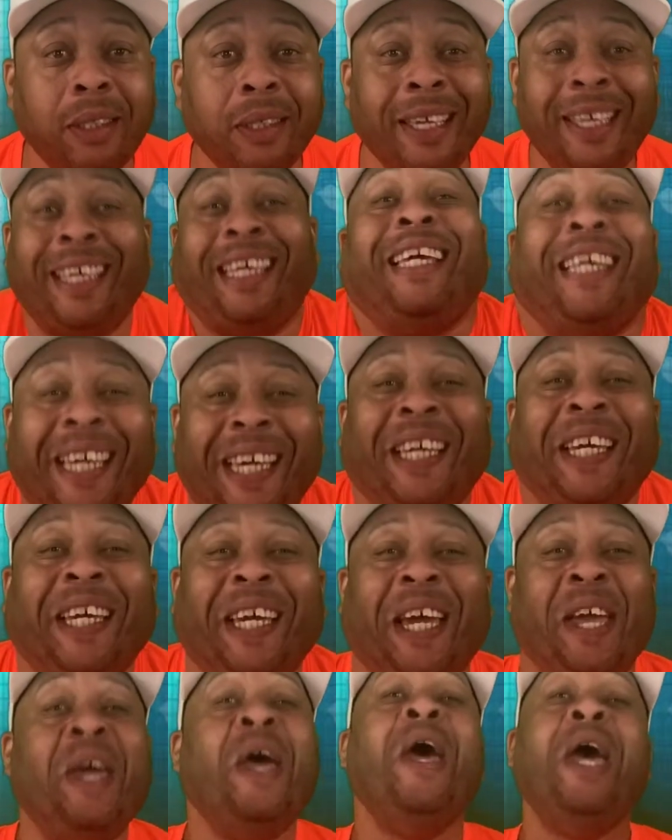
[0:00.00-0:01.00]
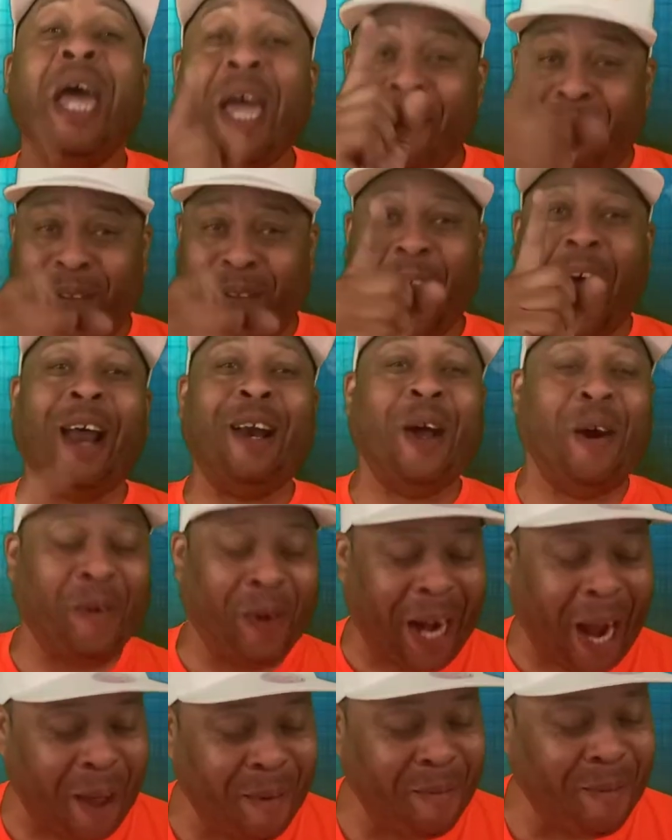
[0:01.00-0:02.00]
if y'all know what
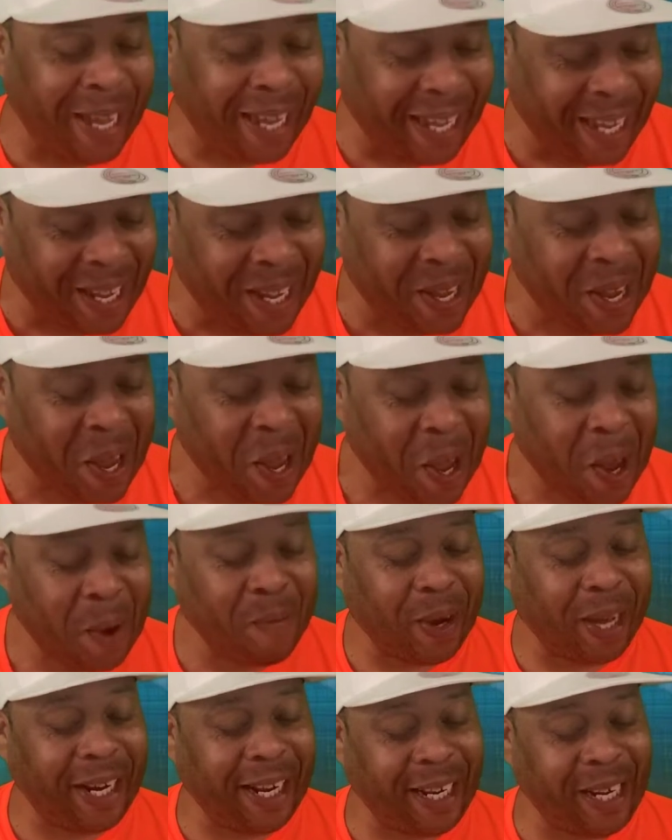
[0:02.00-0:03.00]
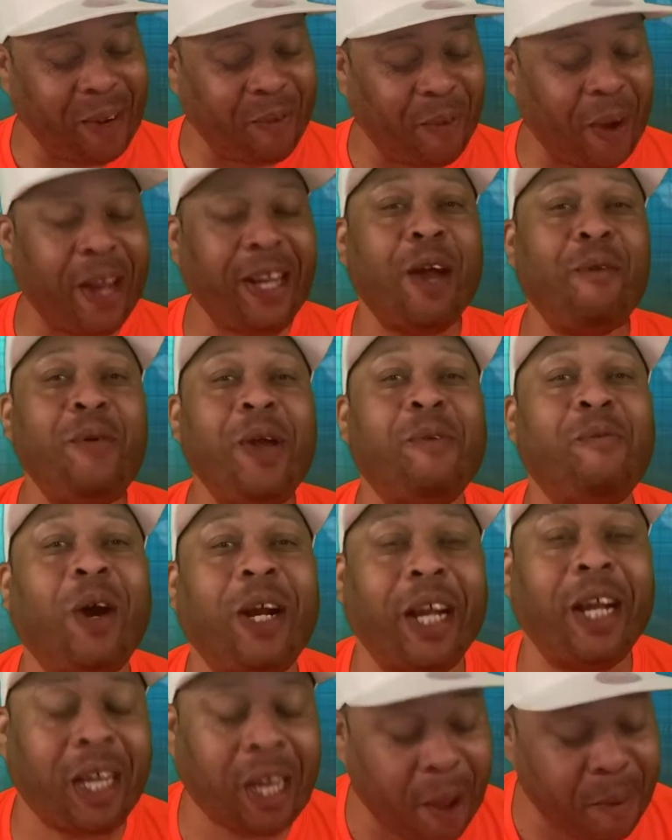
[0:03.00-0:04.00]
I mean. But anyway, then we want
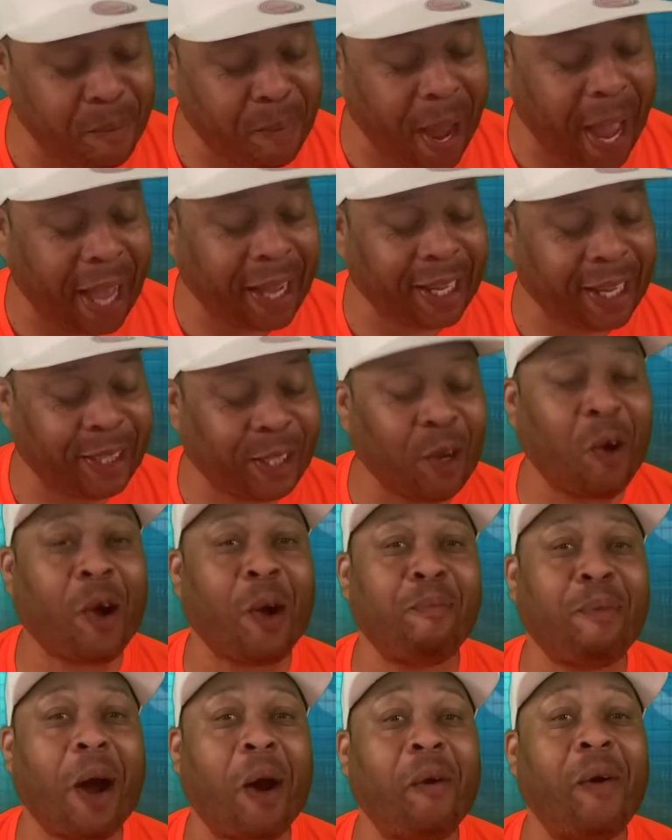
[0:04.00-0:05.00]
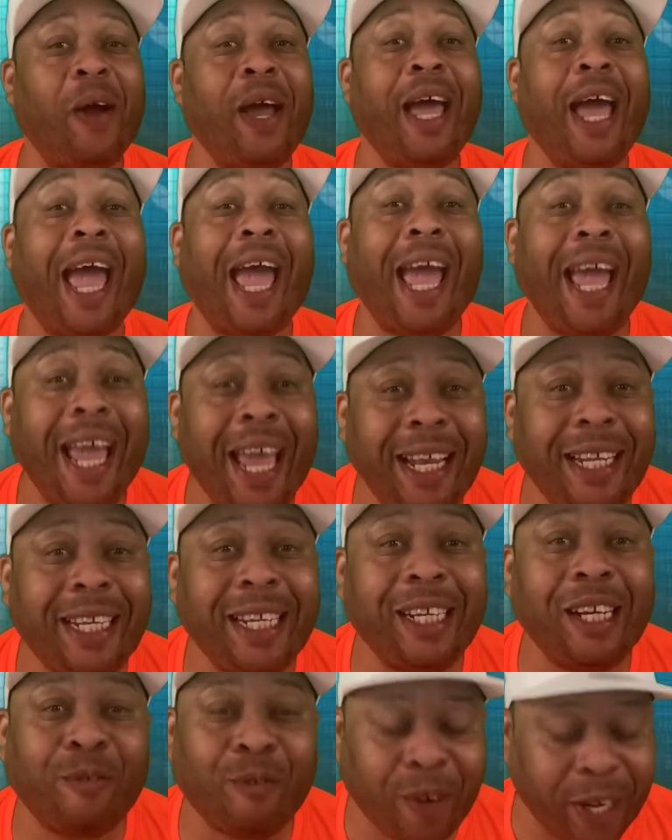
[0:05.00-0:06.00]
to come back and talk about Andy
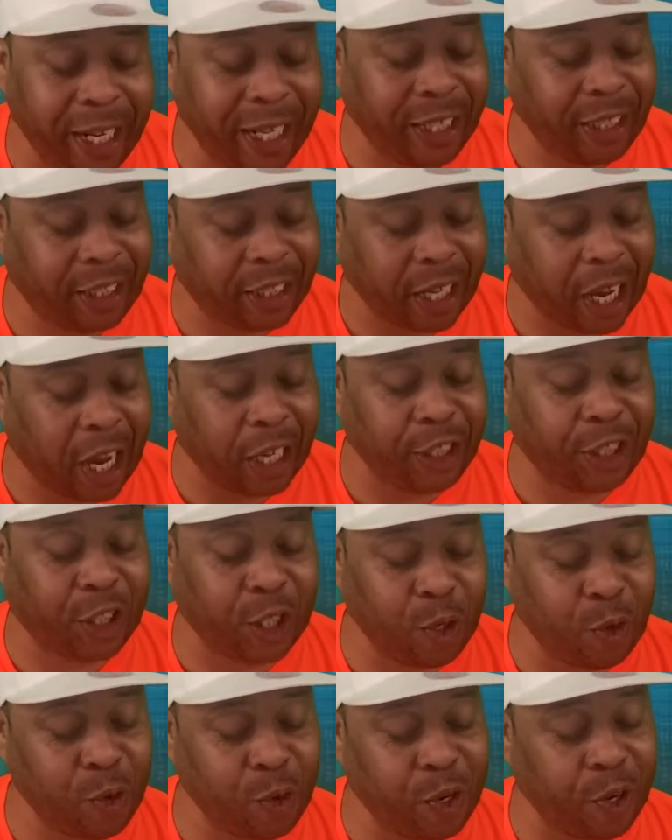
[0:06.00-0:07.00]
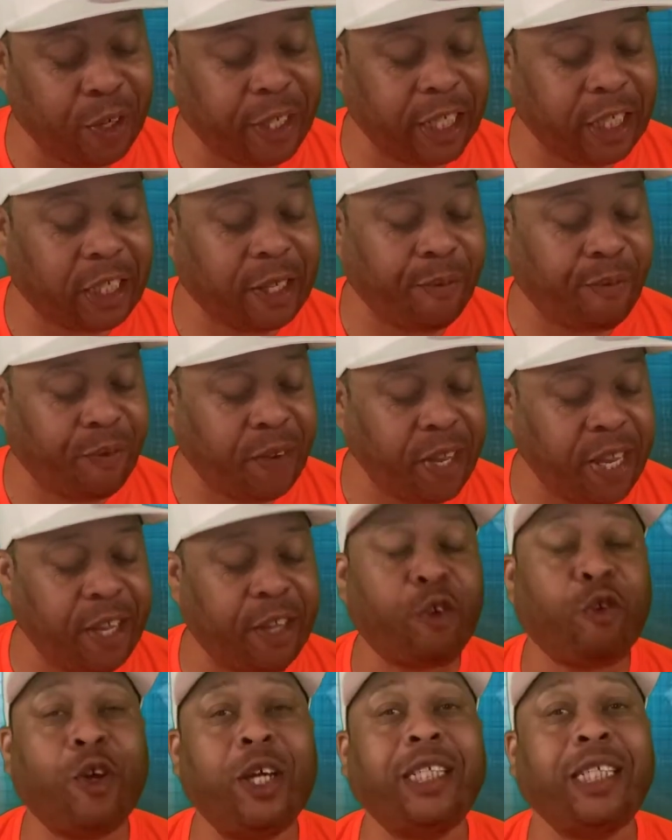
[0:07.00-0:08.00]
Ruiz Jr. just defeat
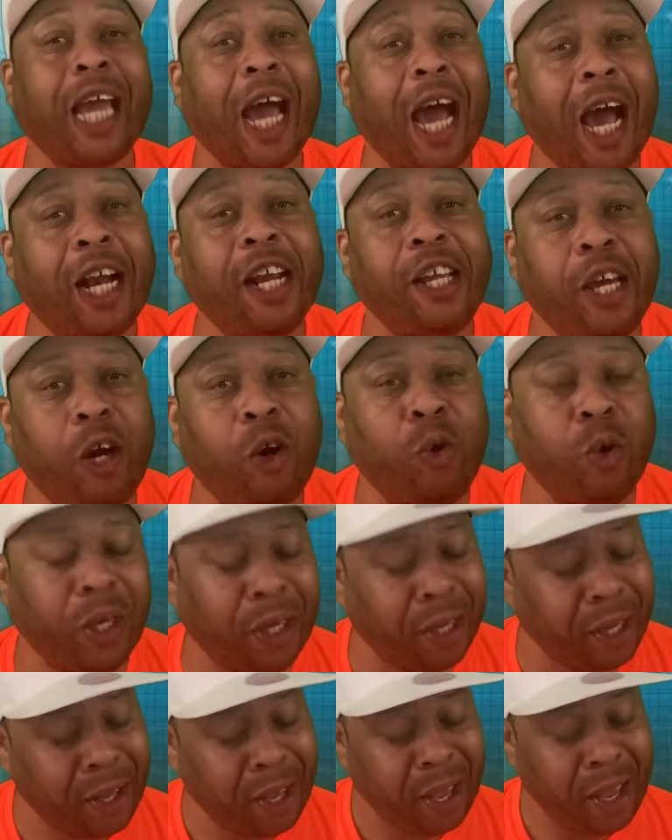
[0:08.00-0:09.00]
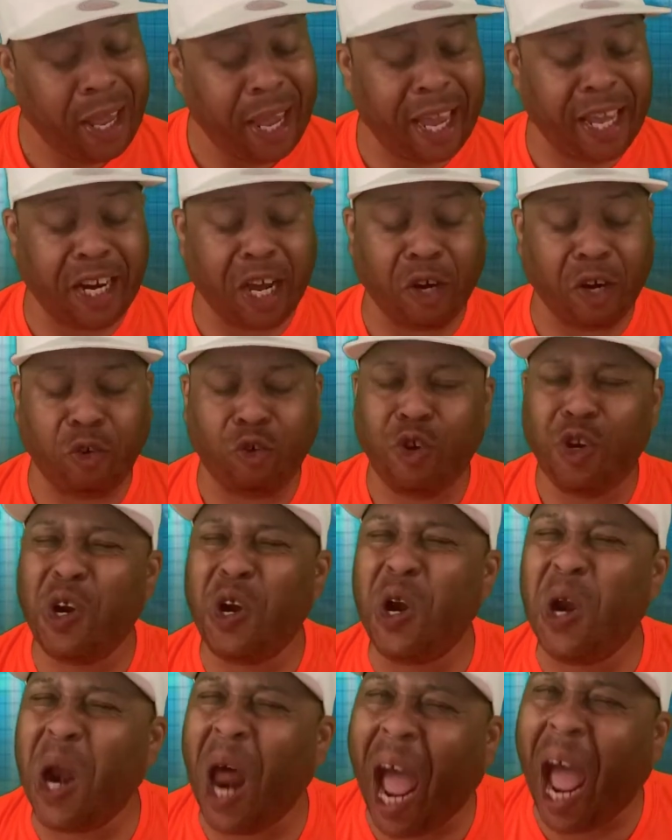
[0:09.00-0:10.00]
Chris Arreola. And a
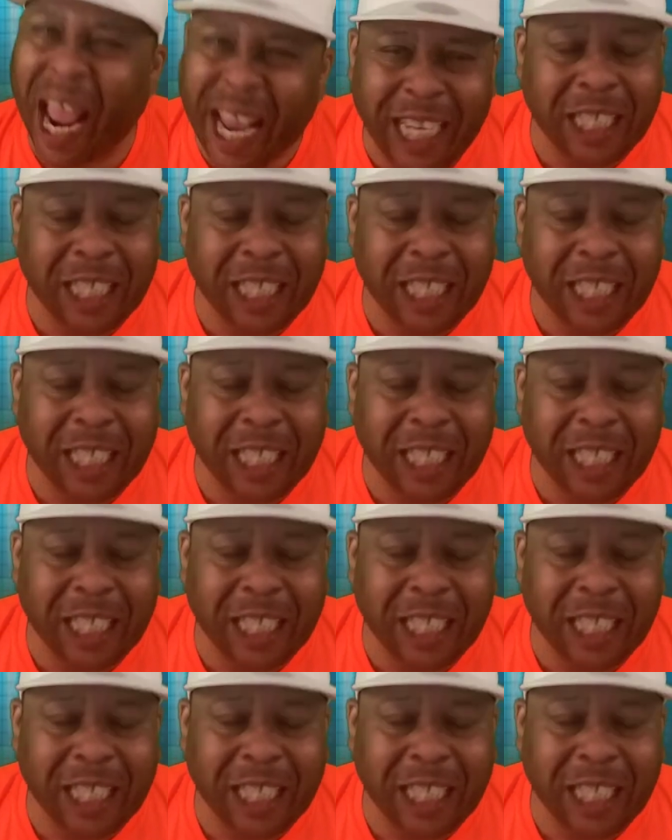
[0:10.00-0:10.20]
nice